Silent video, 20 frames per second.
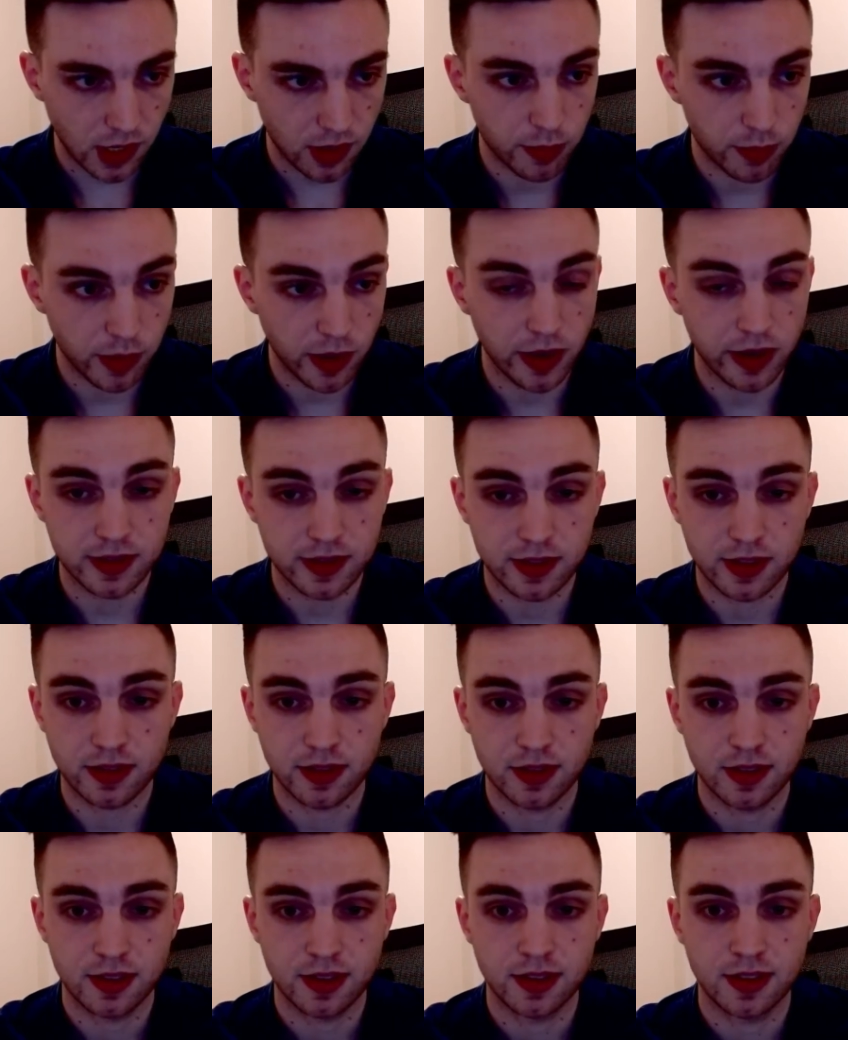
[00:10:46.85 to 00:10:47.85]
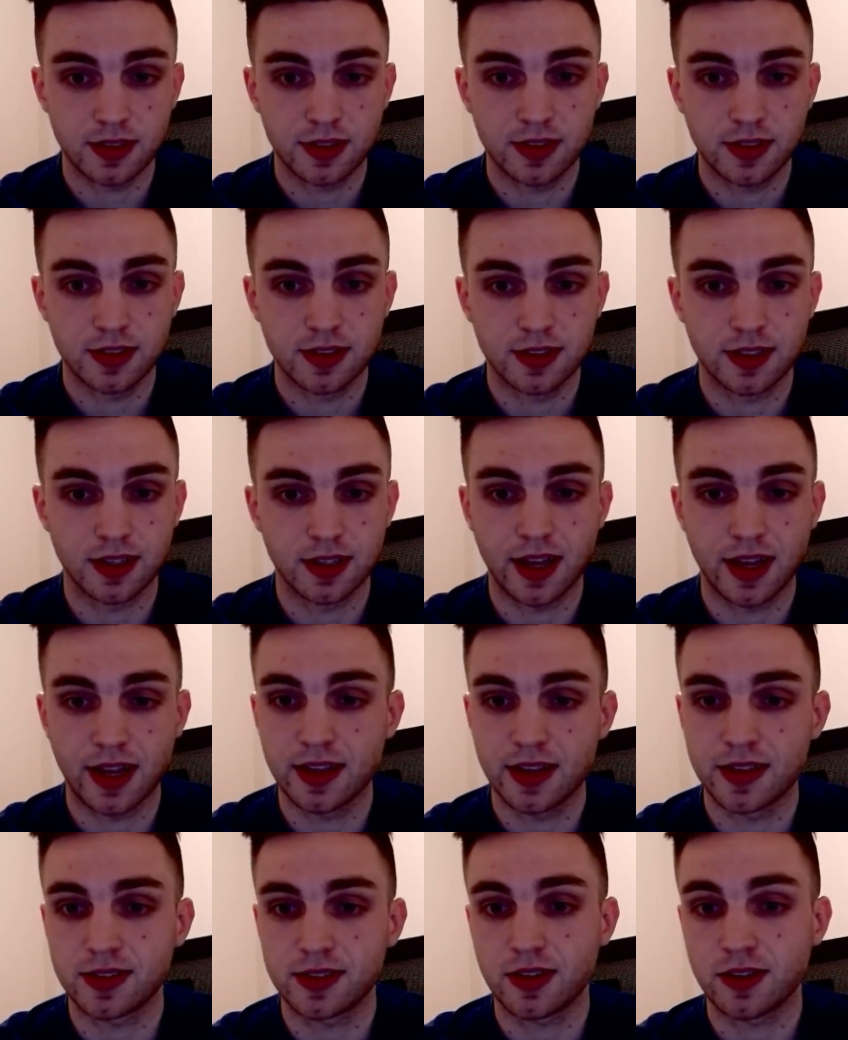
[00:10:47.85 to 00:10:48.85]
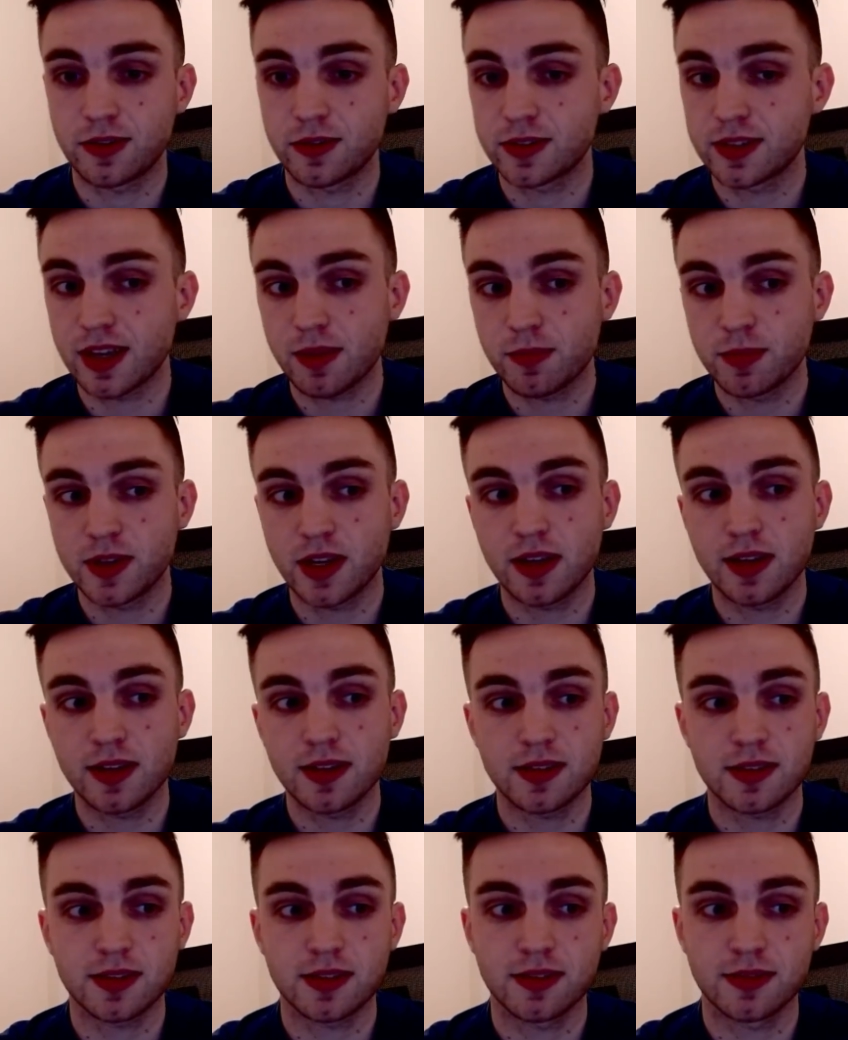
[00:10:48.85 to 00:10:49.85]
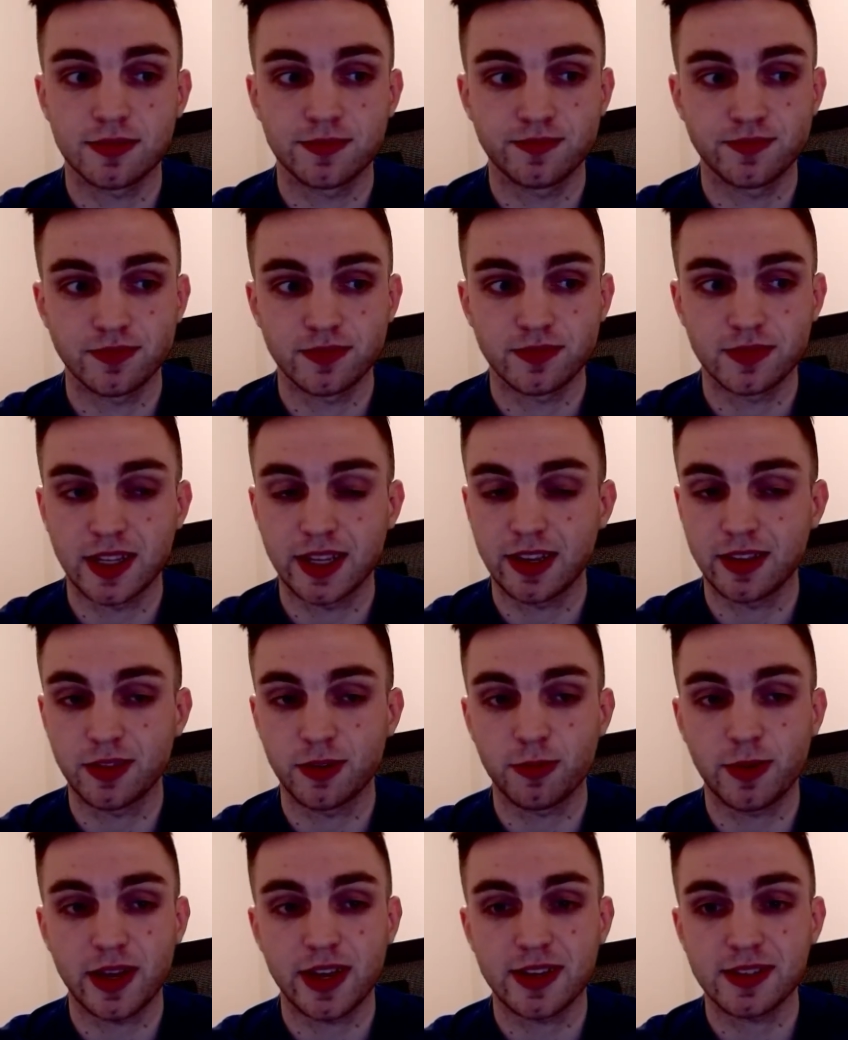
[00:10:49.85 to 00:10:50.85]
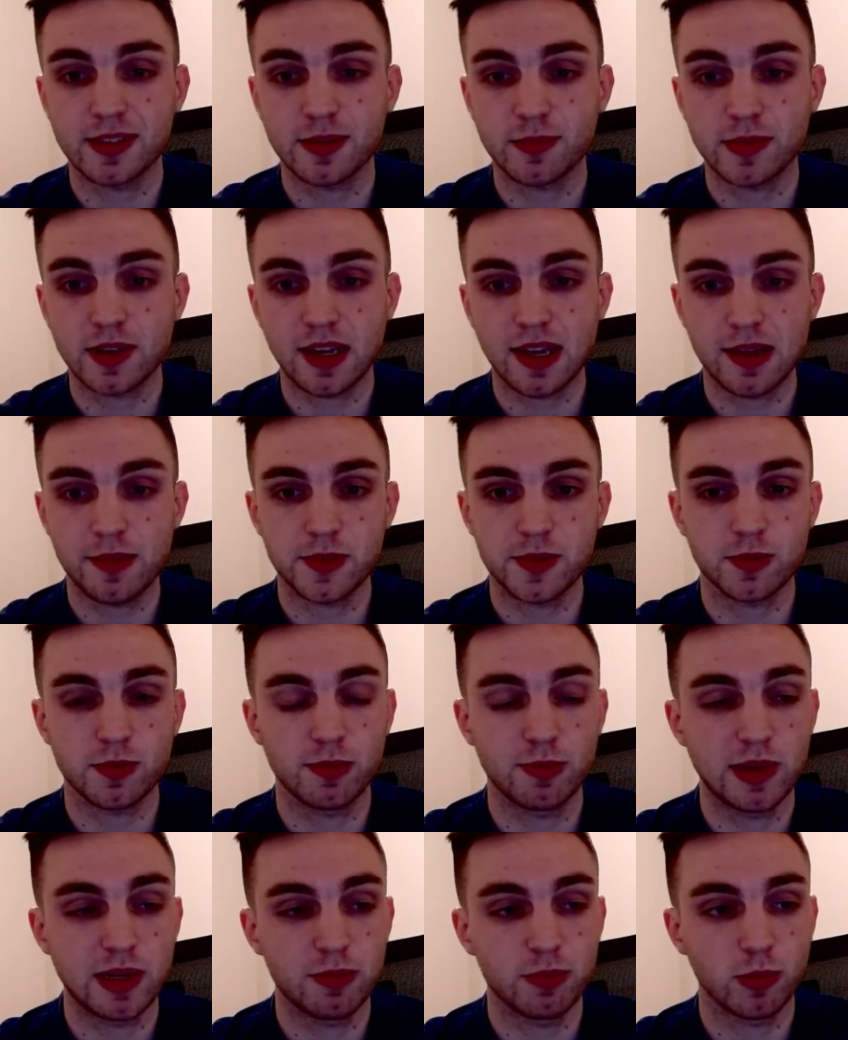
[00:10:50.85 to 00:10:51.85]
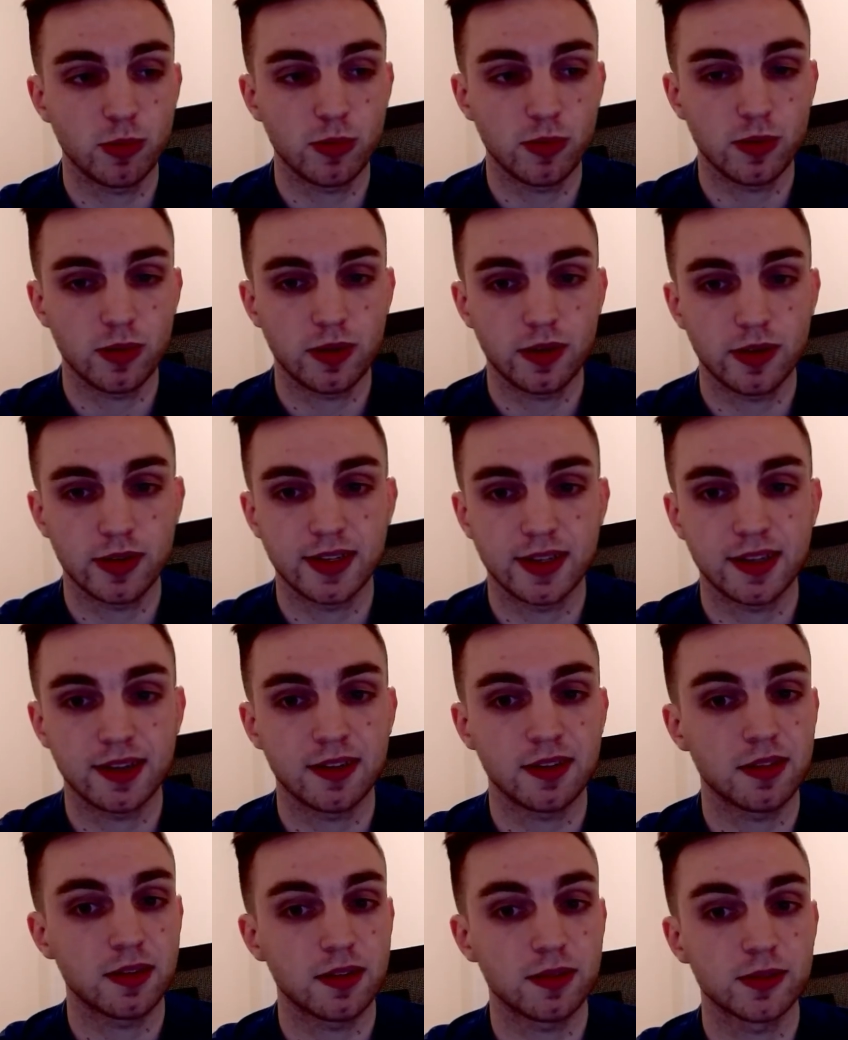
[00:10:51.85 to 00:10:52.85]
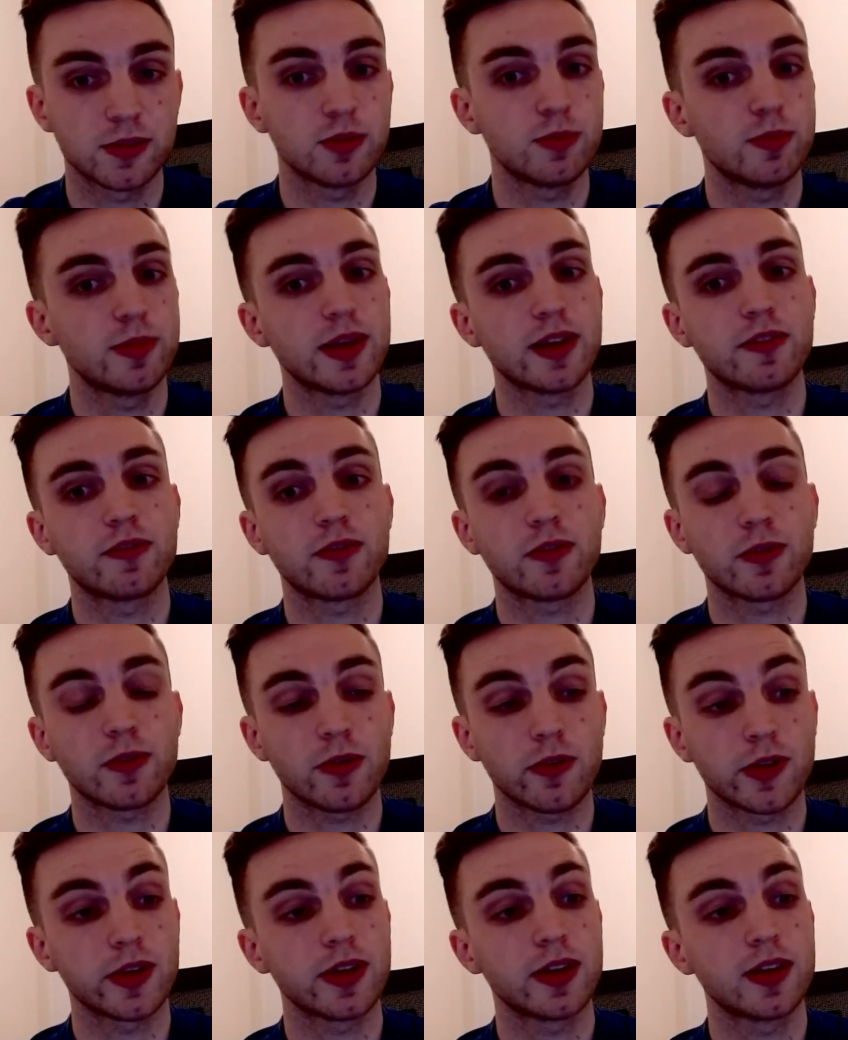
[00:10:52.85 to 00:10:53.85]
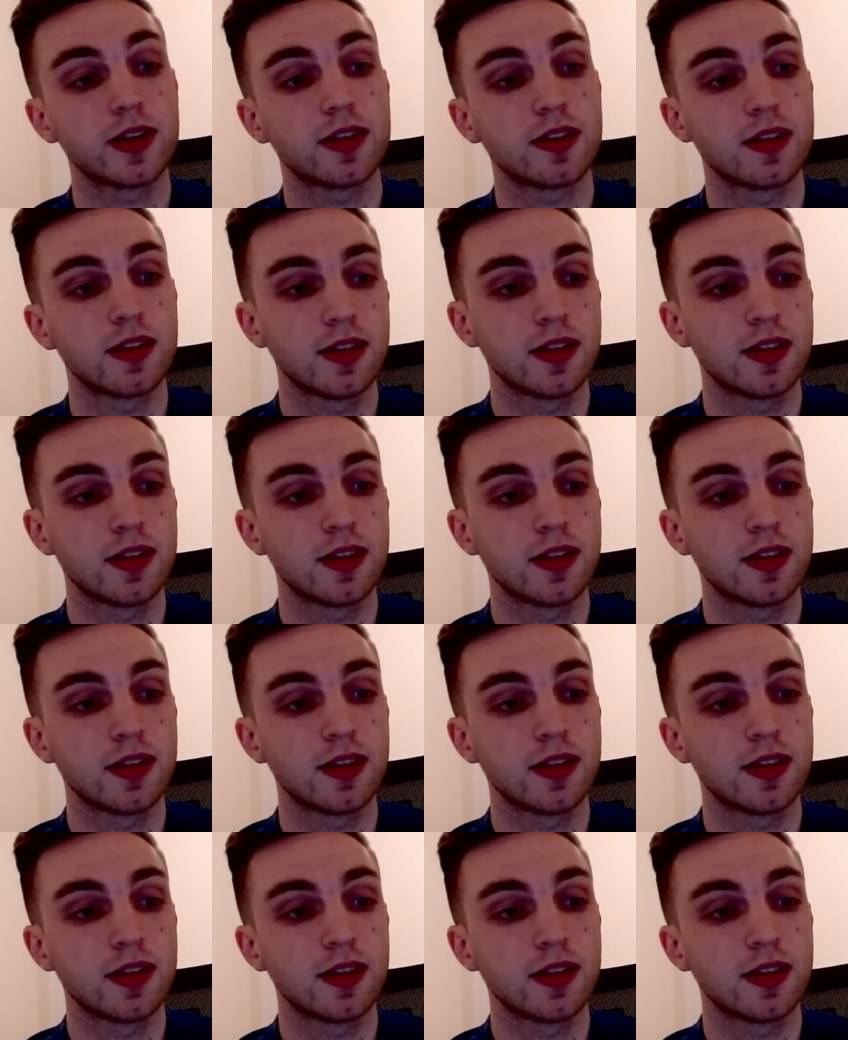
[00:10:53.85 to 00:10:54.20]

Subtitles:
But as Uncle Sam does, they get in the way sometimes when people are getting a little too big for their own good.